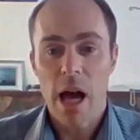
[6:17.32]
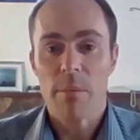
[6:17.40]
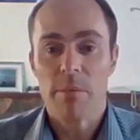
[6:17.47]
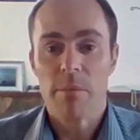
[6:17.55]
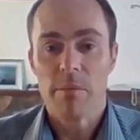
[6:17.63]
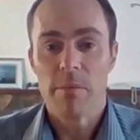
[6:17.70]

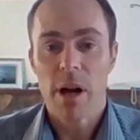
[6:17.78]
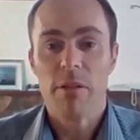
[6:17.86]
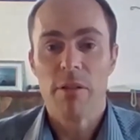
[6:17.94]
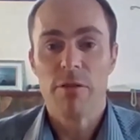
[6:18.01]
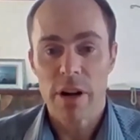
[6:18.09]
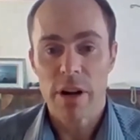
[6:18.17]
a
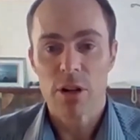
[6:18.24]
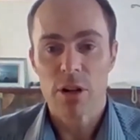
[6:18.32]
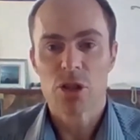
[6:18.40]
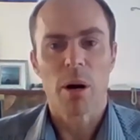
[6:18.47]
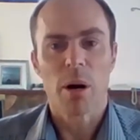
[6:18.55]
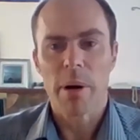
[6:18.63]
very
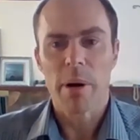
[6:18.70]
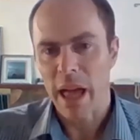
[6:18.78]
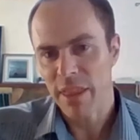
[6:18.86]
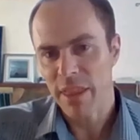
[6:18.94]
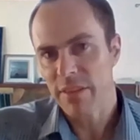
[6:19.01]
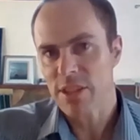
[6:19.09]
good job.
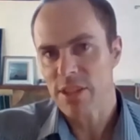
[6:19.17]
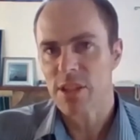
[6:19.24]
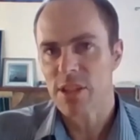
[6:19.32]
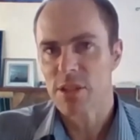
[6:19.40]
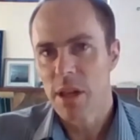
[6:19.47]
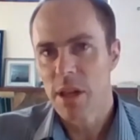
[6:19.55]
And I think
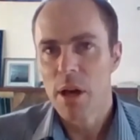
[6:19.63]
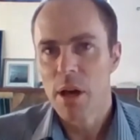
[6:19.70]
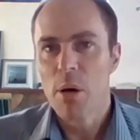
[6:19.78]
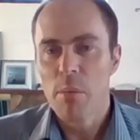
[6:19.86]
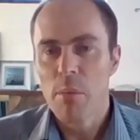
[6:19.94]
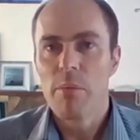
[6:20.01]
this has
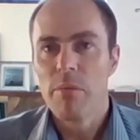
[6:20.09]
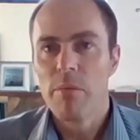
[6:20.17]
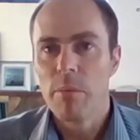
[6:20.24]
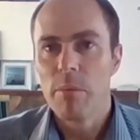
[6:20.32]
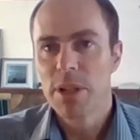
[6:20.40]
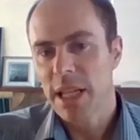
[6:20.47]

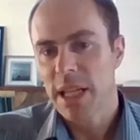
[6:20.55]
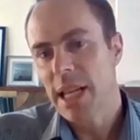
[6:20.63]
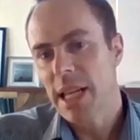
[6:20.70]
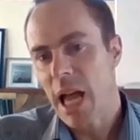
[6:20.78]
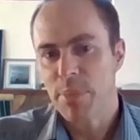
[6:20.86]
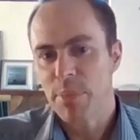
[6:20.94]

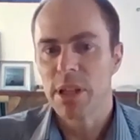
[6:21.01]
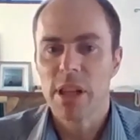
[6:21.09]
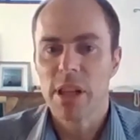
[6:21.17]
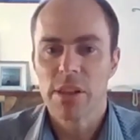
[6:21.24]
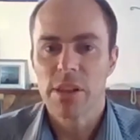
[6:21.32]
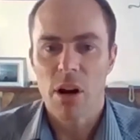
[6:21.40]
particularly happened
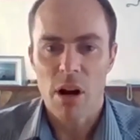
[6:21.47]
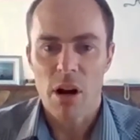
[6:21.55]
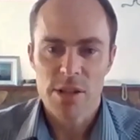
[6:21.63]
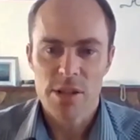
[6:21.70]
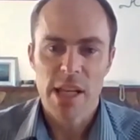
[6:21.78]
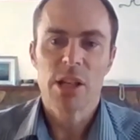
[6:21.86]
in the
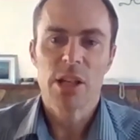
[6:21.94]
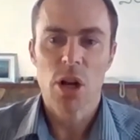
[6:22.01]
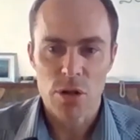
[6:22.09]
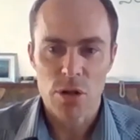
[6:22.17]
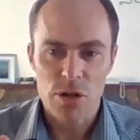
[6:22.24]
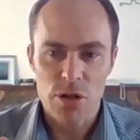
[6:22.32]
last 10
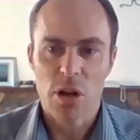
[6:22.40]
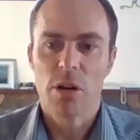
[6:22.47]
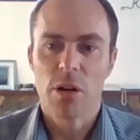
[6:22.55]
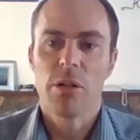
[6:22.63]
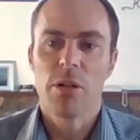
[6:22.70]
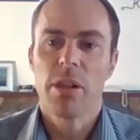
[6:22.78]
years or
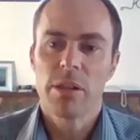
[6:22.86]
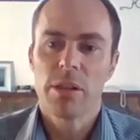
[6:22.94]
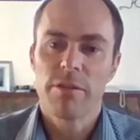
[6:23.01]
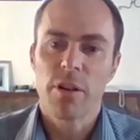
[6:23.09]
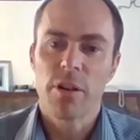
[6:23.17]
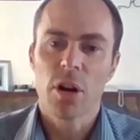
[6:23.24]
so.
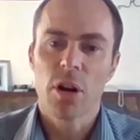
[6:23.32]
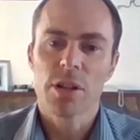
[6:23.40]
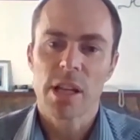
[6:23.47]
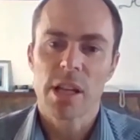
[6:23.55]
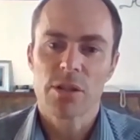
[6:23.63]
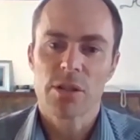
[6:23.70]
The
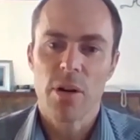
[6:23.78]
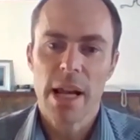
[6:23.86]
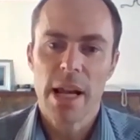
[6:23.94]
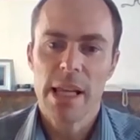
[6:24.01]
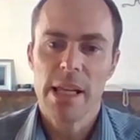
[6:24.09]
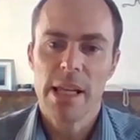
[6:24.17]
focus has
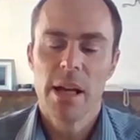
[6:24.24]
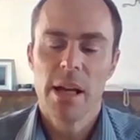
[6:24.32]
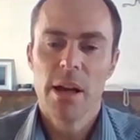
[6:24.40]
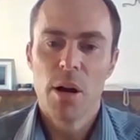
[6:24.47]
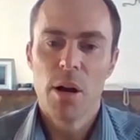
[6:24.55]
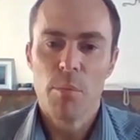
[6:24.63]
really
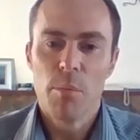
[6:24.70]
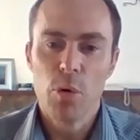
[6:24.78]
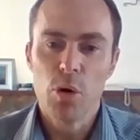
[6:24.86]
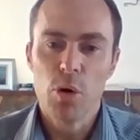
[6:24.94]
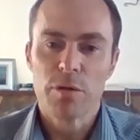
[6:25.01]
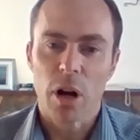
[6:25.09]

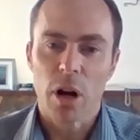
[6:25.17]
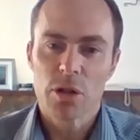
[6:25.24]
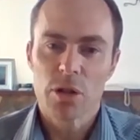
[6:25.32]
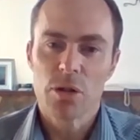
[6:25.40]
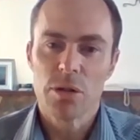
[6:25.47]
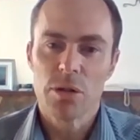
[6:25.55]
moved
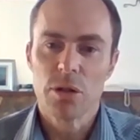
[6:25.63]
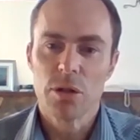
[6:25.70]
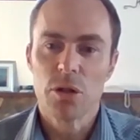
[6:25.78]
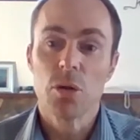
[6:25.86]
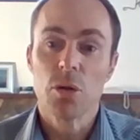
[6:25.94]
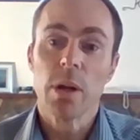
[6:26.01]
onto
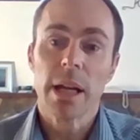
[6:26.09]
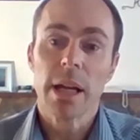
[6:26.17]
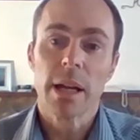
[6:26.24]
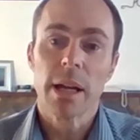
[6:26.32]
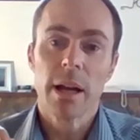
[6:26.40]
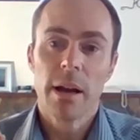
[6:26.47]

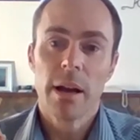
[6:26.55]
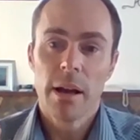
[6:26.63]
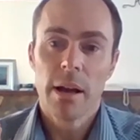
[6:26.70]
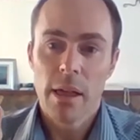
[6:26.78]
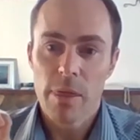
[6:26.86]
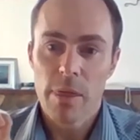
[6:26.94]
doing
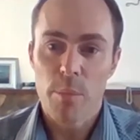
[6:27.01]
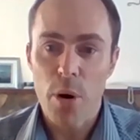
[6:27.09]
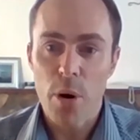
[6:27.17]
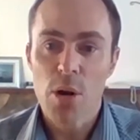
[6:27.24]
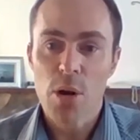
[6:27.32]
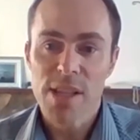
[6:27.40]
the
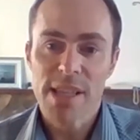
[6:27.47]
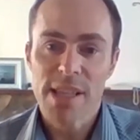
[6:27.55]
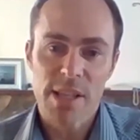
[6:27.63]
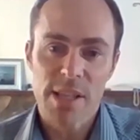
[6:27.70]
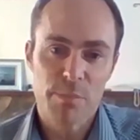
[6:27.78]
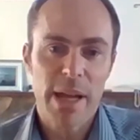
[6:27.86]

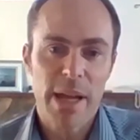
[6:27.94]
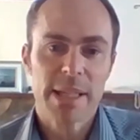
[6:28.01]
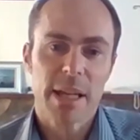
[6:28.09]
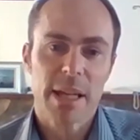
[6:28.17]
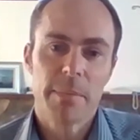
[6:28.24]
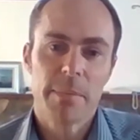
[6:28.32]
processes
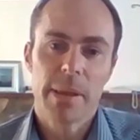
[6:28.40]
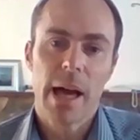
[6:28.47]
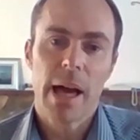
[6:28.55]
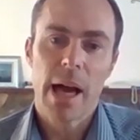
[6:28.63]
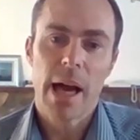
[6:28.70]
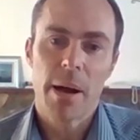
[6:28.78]
better.
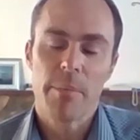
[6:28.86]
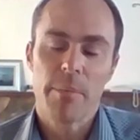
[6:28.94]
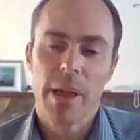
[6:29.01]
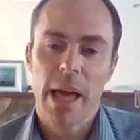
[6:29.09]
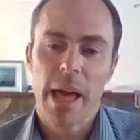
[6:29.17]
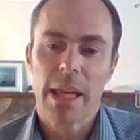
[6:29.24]

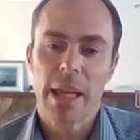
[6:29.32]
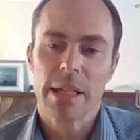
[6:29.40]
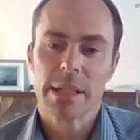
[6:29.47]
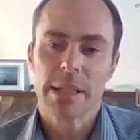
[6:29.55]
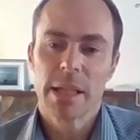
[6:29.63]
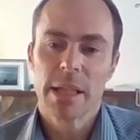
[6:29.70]

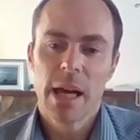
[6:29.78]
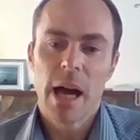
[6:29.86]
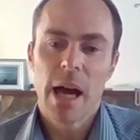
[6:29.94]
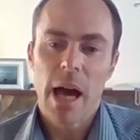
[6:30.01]
And